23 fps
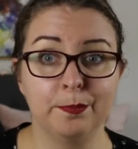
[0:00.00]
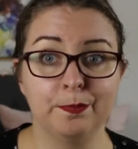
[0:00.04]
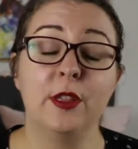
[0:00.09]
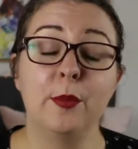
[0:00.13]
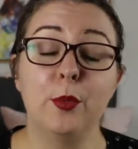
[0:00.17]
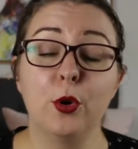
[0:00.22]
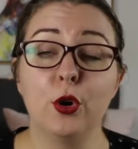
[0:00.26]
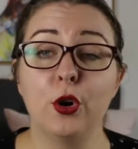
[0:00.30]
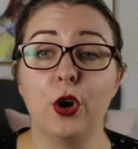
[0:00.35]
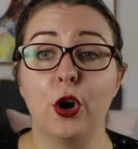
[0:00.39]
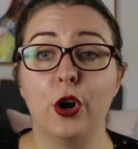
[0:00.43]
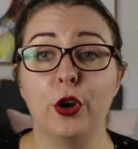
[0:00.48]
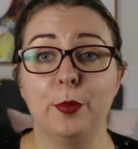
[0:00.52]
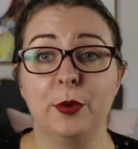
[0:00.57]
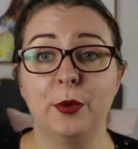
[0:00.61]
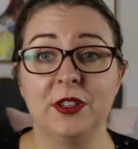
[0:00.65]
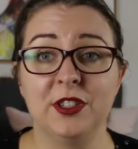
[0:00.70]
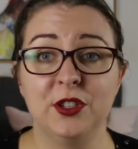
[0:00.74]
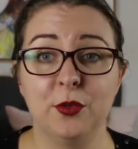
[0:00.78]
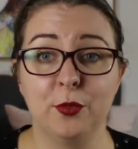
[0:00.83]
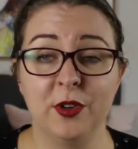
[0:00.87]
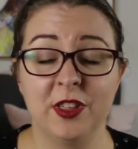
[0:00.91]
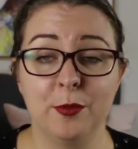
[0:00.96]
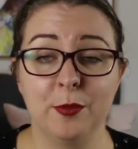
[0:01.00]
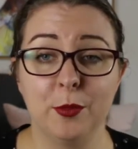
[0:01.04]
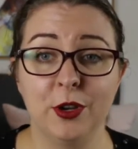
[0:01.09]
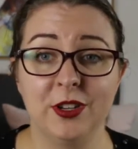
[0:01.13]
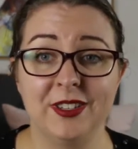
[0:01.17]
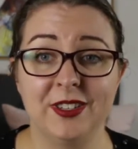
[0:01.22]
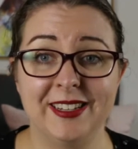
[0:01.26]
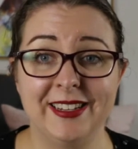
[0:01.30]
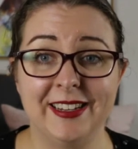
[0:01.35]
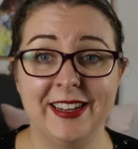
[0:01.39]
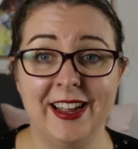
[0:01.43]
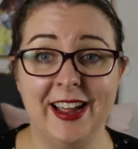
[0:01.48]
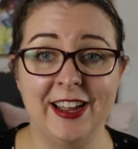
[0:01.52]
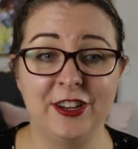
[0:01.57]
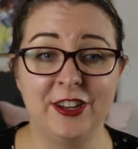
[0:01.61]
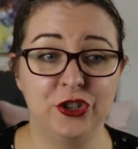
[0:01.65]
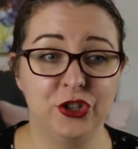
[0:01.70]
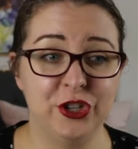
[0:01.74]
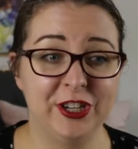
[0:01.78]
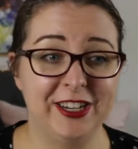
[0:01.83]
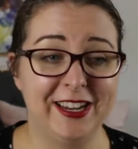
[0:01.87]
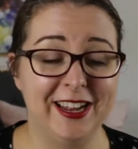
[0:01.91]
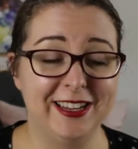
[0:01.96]
The book opens with Mercy as
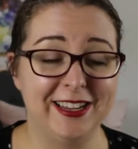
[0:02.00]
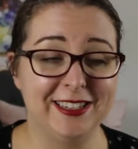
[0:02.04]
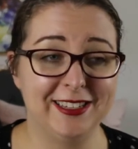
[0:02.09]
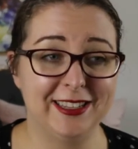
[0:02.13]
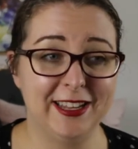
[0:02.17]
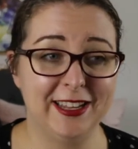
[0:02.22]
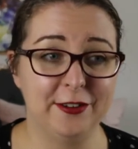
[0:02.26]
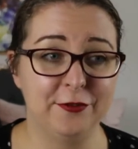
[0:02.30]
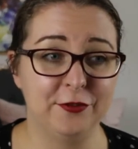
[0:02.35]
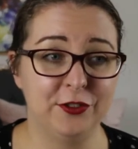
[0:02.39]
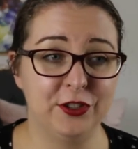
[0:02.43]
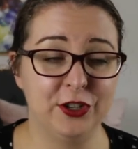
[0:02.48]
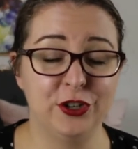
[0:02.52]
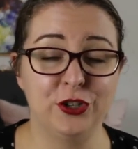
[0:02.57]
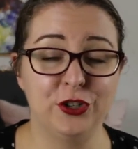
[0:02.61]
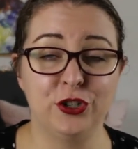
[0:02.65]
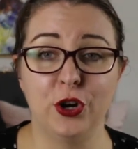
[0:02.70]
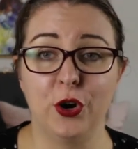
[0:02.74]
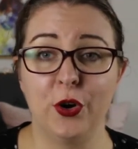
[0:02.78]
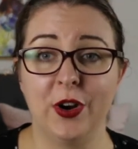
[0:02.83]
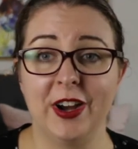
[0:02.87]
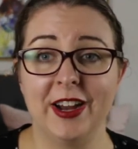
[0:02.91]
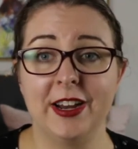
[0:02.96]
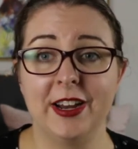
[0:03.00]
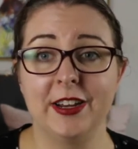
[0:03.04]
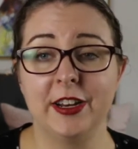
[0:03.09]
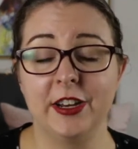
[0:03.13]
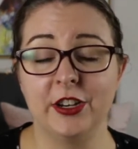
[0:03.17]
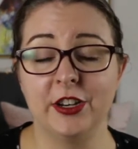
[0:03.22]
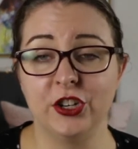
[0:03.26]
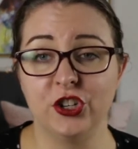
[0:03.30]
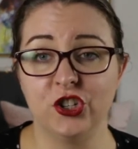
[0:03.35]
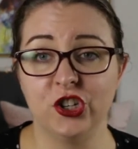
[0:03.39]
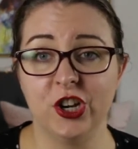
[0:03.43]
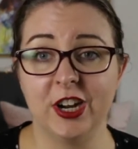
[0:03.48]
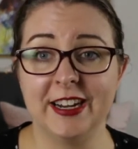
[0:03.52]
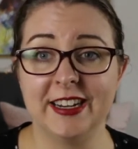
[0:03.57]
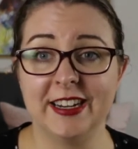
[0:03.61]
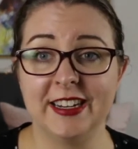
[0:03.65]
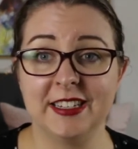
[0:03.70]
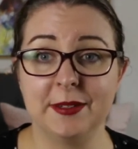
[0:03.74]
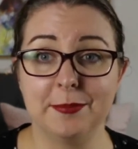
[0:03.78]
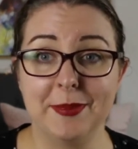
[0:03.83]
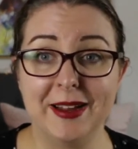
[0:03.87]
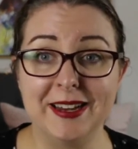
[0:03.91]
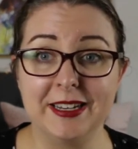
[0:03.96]
she has left Dorian and
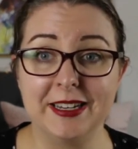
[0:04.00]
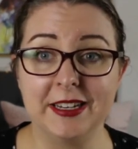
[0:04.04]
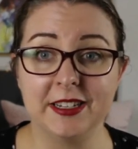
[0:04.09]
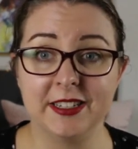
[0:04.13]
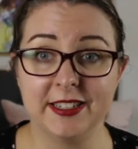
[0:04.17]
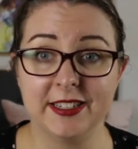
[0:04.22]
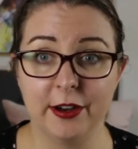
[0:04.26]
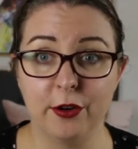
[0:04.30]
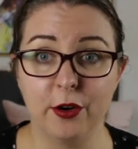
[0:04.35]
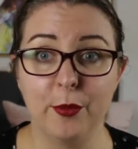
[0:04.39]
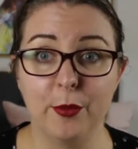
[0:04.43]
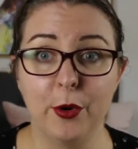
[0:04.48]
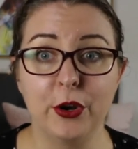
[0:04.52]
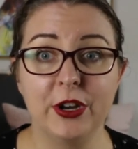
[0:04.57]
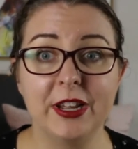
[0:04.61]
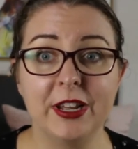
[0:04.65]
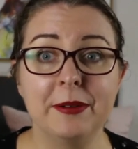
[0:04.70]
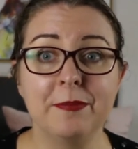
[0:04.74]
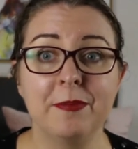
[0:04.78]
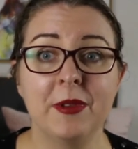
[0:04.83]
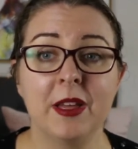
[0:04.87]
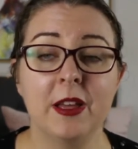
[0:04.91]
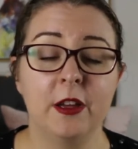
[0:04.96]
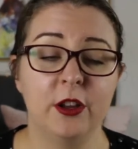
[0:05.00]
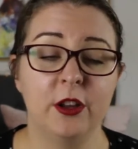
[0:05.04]
Ashaya's mating ceremony.